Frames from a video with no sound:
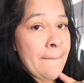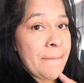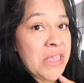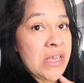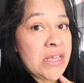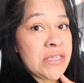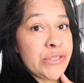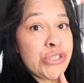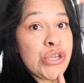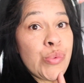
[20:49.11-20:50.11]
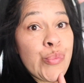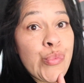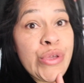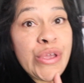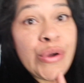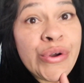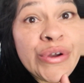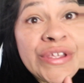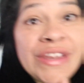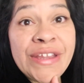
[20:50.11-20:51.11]
because we are
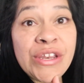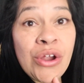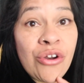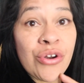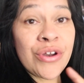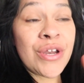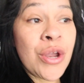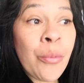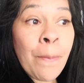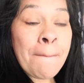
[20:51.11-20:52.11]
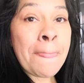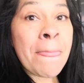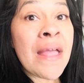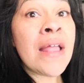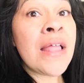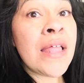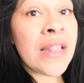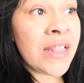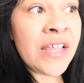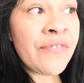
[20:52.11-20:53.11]
getting our
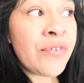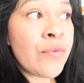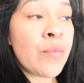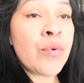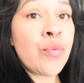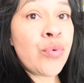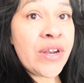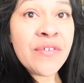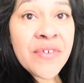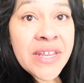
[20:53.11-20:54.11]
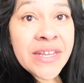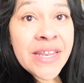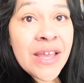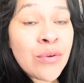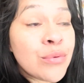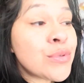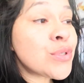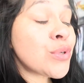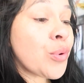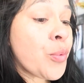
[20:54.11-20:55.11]
living room renovated now.
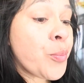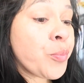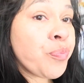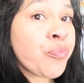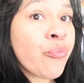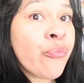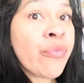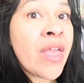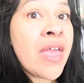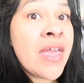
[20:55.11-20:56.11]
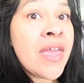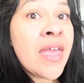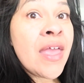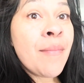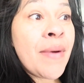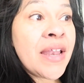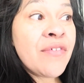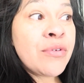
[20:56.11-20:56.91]
So my living